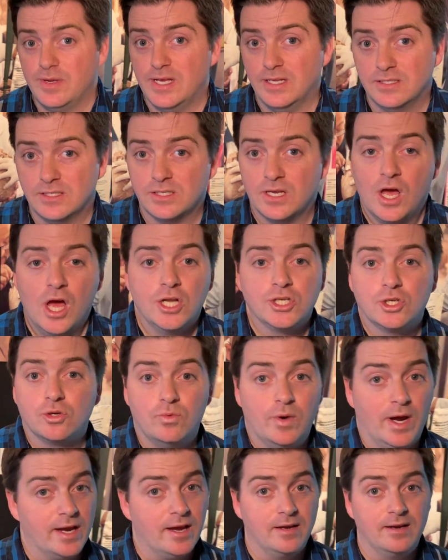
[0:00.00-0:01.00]
means
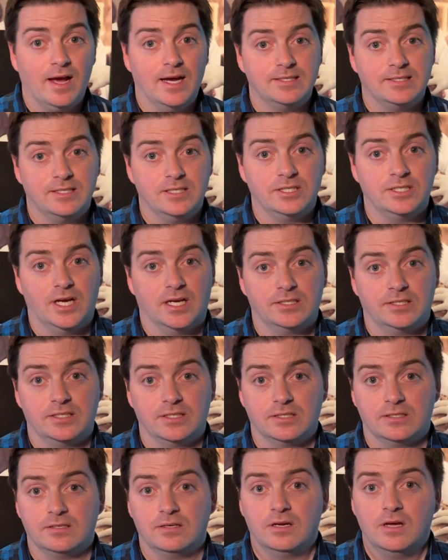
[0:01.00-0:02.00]
to recognize an
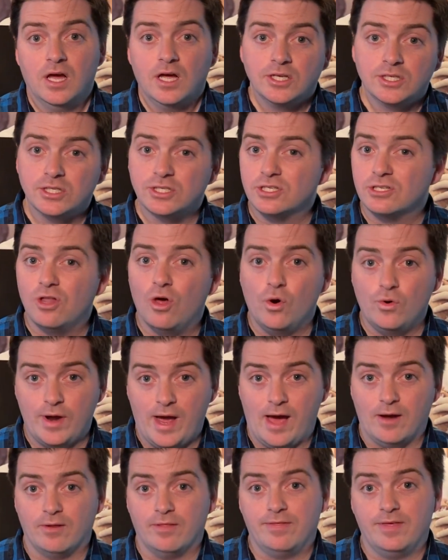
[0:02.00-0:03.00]
injustice, to slow
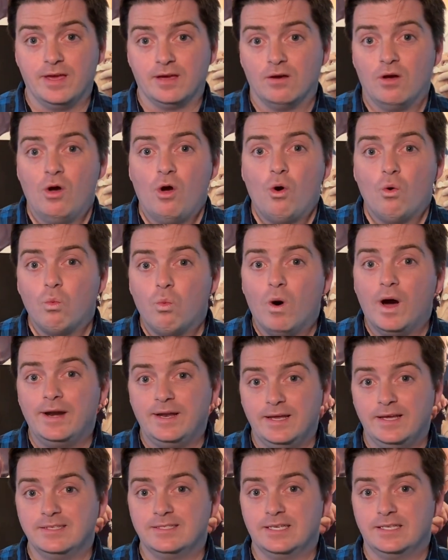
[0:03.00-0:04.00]
down and think, what
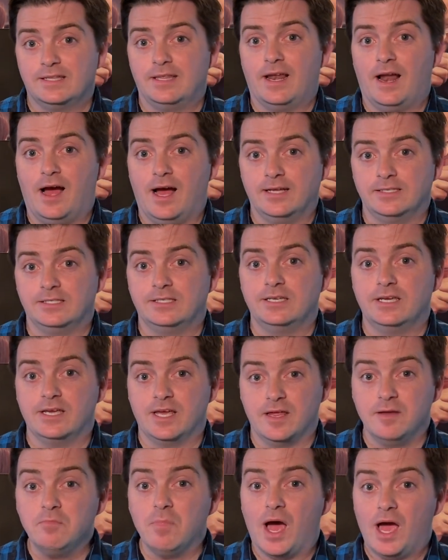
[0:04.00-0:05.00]
is it that I
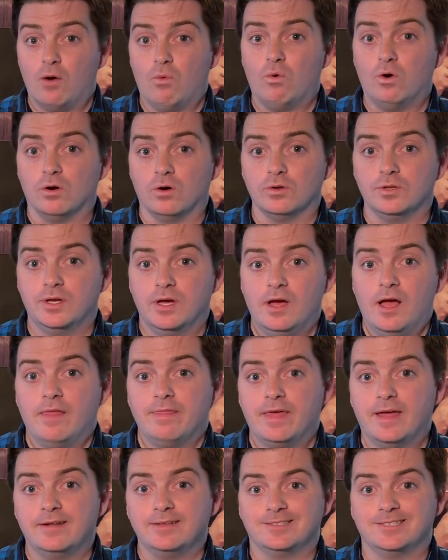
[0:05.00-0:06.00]
see in my world
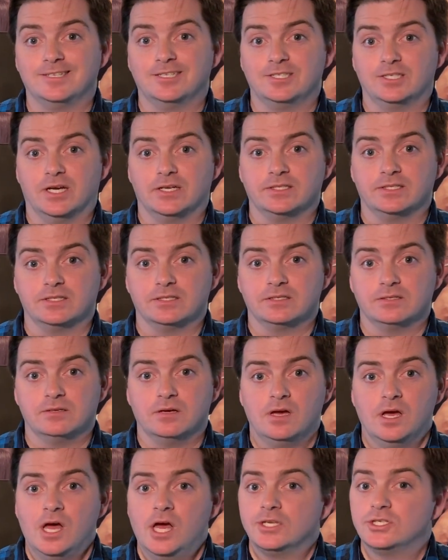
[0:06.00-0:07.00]
that is an injustice?
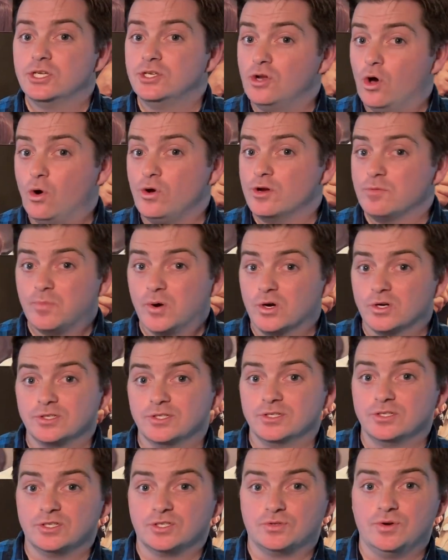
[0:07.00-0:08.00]
To know your
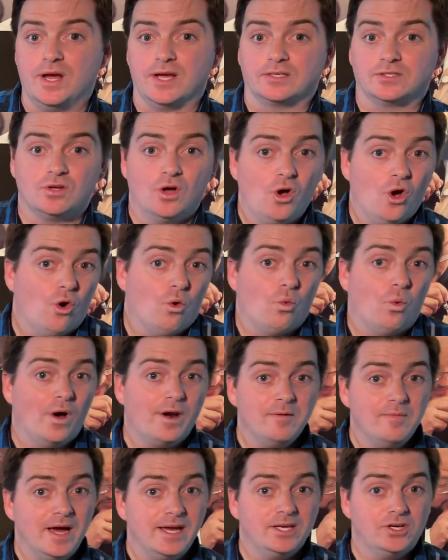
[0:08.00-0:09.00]
personal strengths.
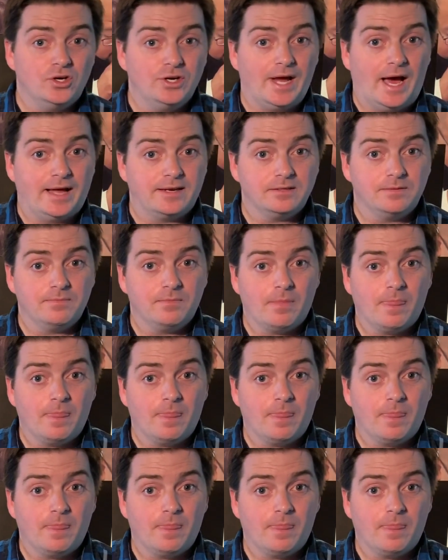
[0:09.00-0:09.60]
What am I good at?